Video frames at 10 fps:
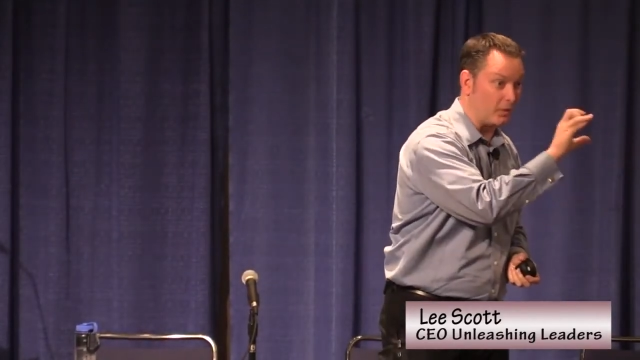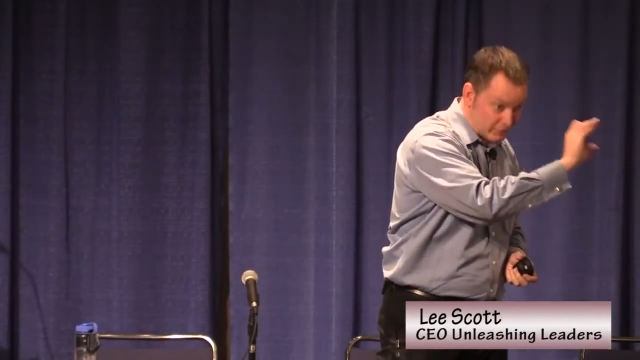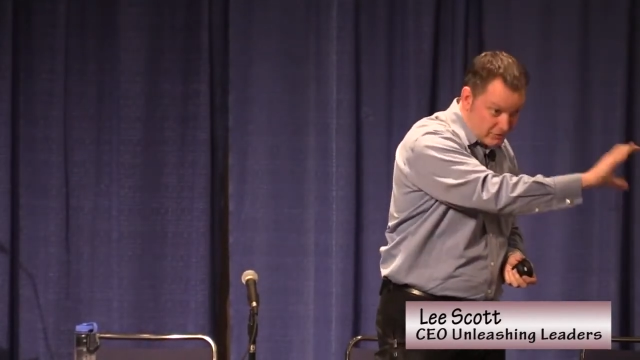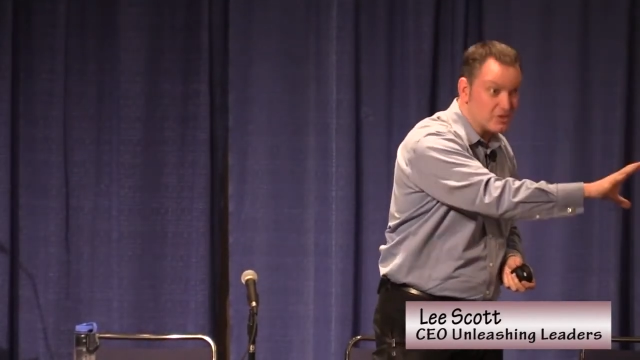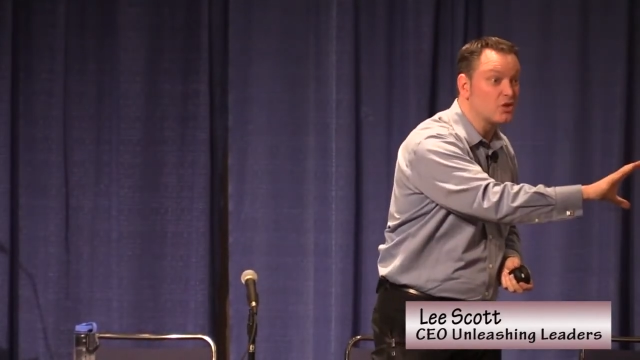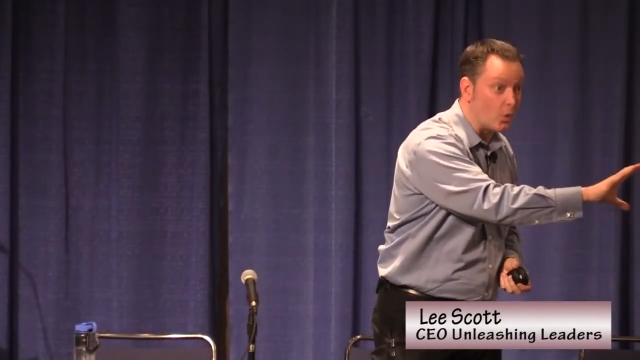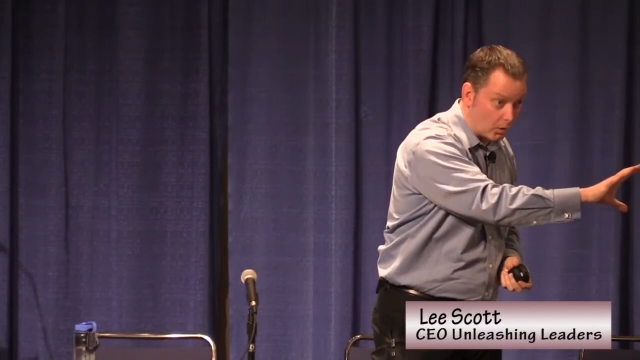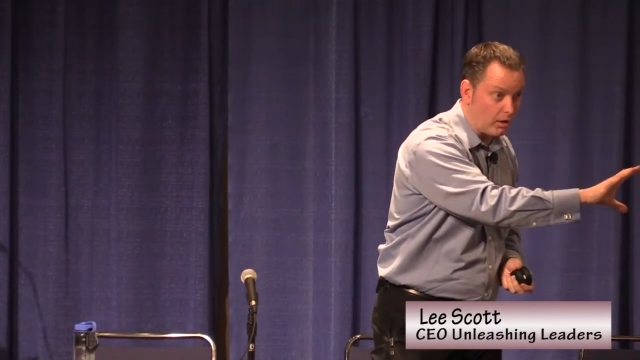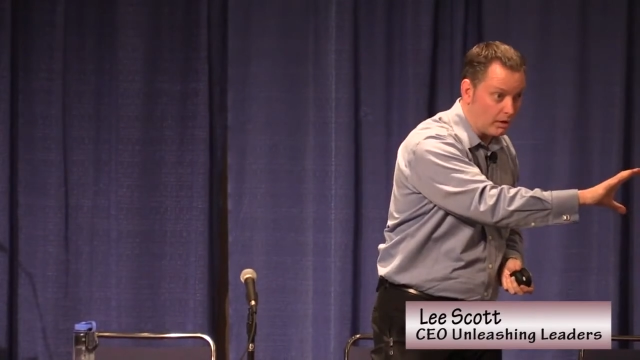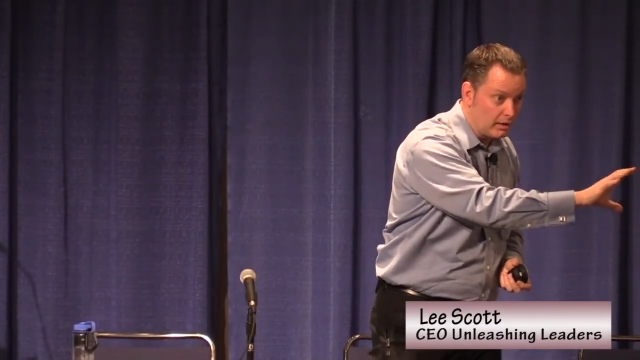Where's the
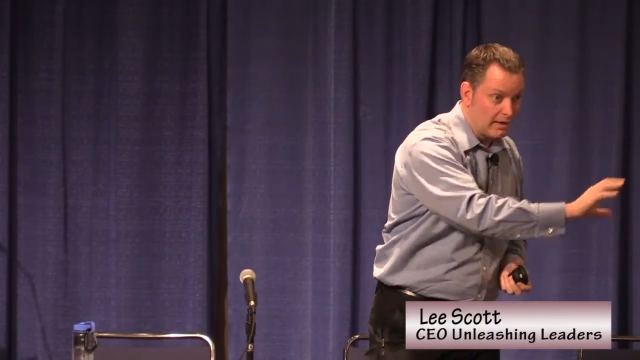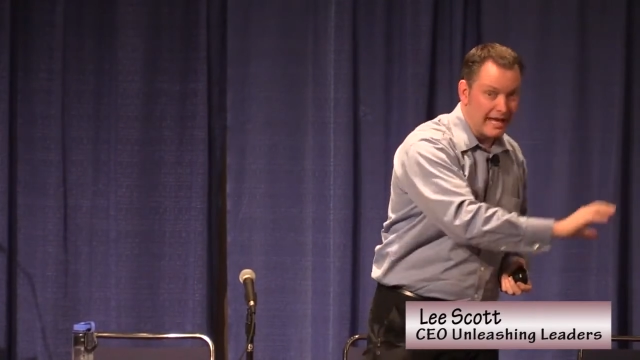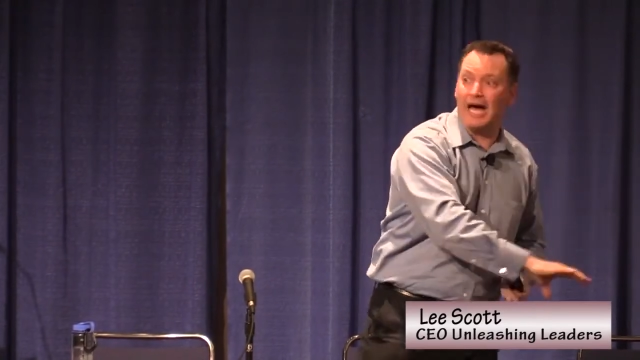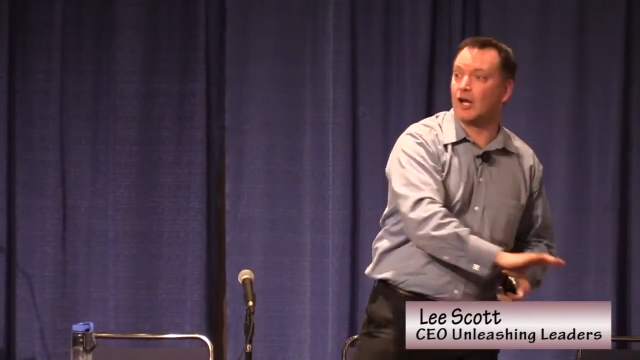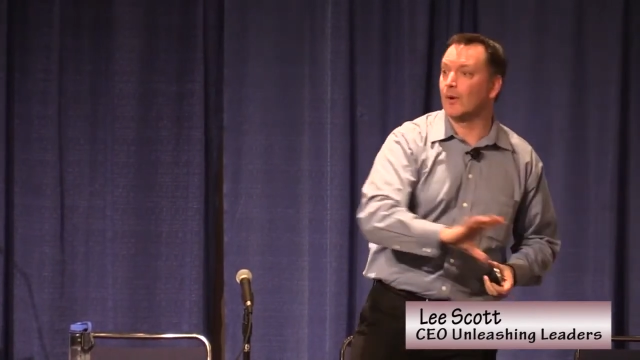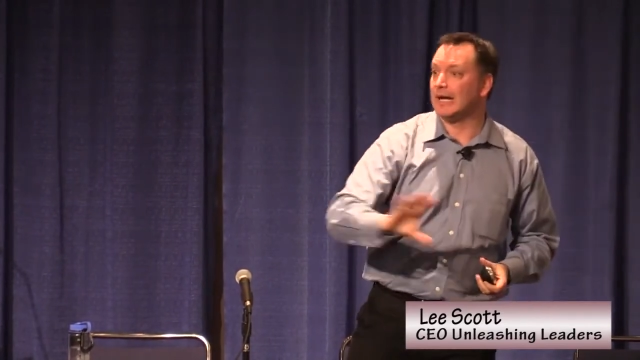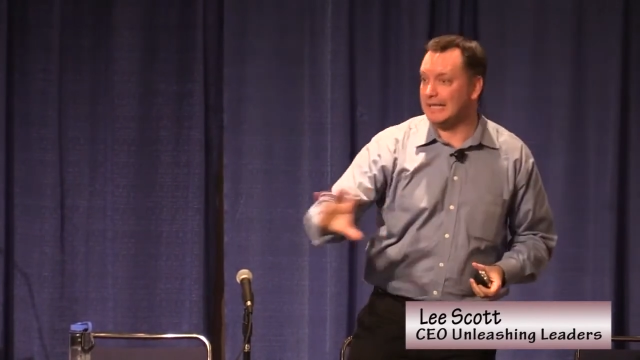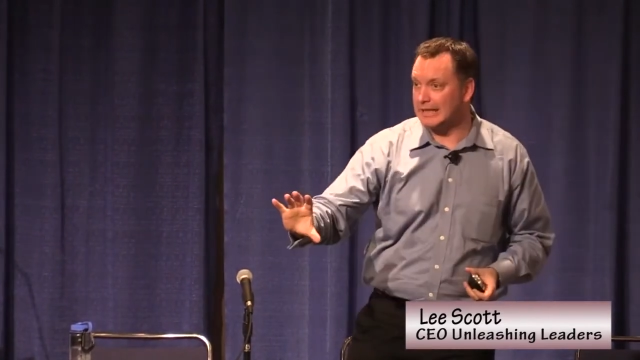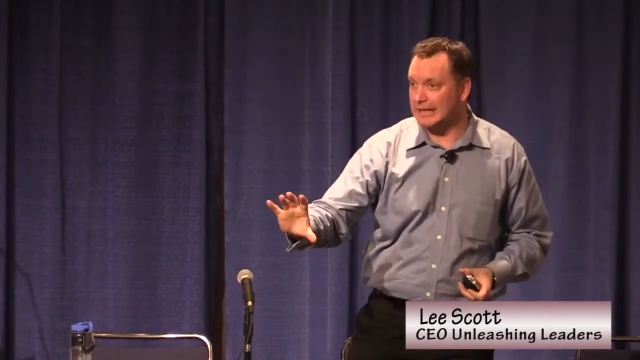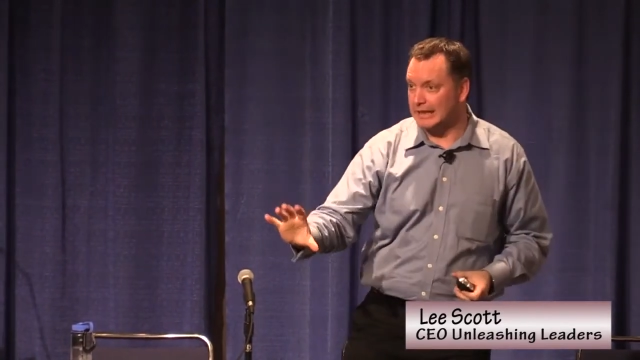door? How do I
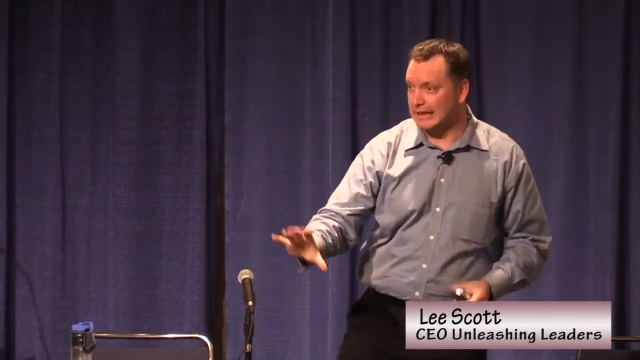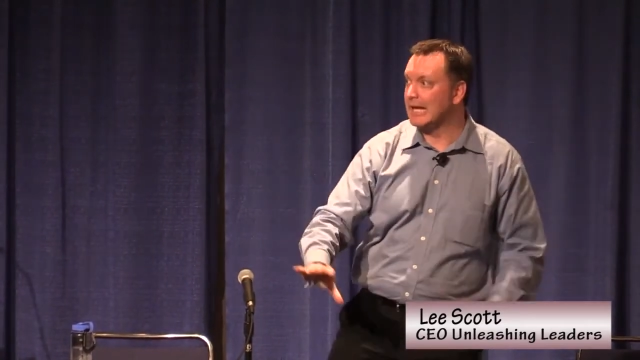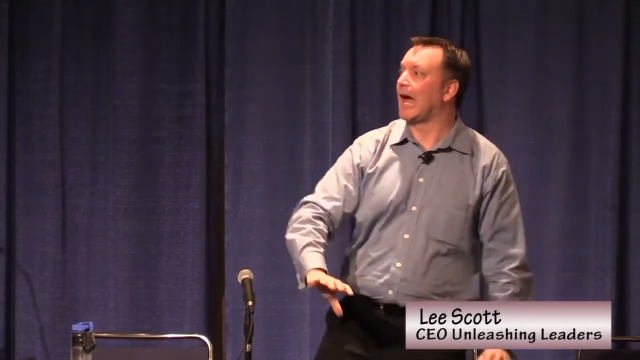get in?